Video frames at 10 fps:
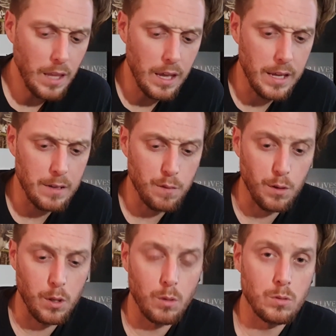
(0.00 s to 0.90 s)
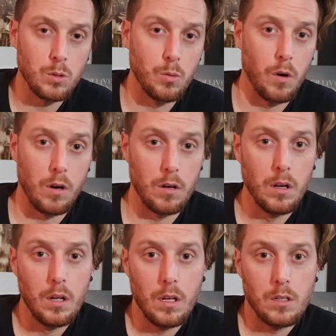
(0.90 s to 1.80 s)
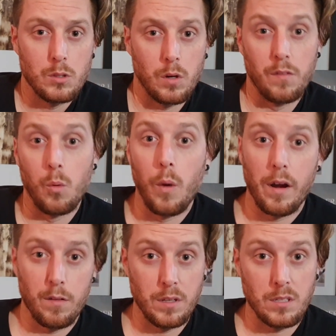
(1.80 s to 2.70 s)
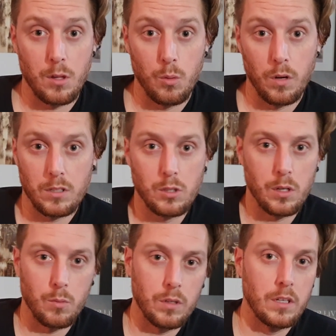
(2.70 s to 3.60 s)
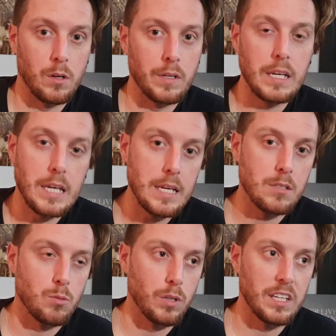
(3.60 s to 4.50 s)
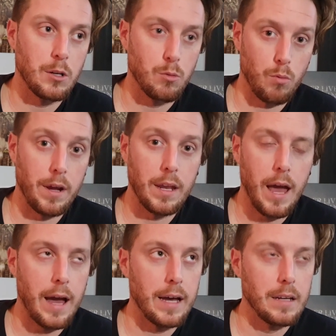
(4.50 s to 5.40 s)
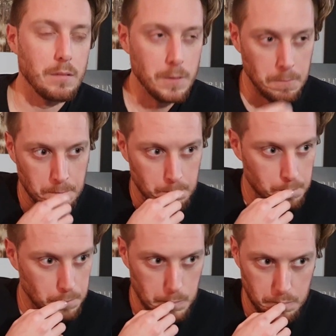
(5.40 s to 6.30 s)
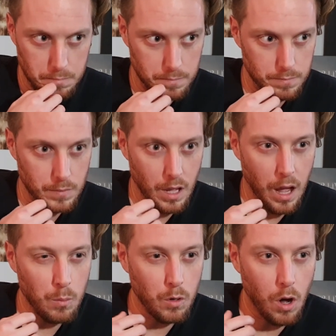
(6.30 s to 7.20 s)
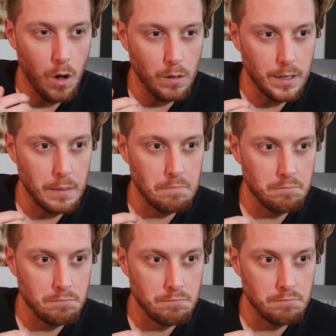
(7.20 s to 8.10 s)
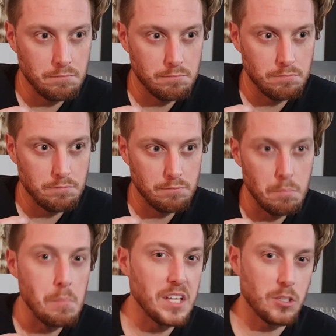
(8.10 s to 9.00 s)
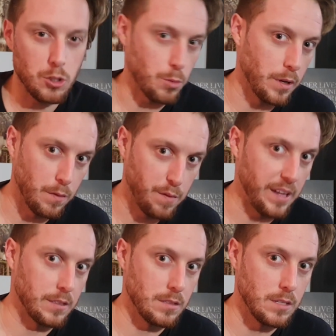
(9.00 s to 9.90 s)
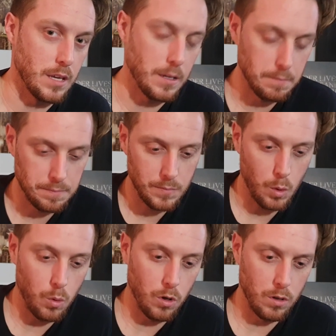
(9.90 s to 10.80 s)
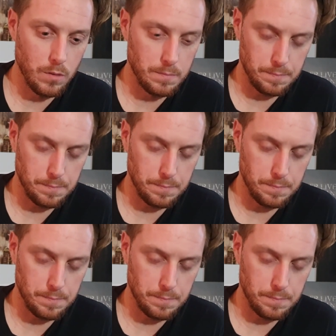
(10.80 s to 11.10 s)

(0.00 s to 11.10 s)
And for those who are sort of aware of his other works, you can really know he is really great at, I will call it, mystery fantasy or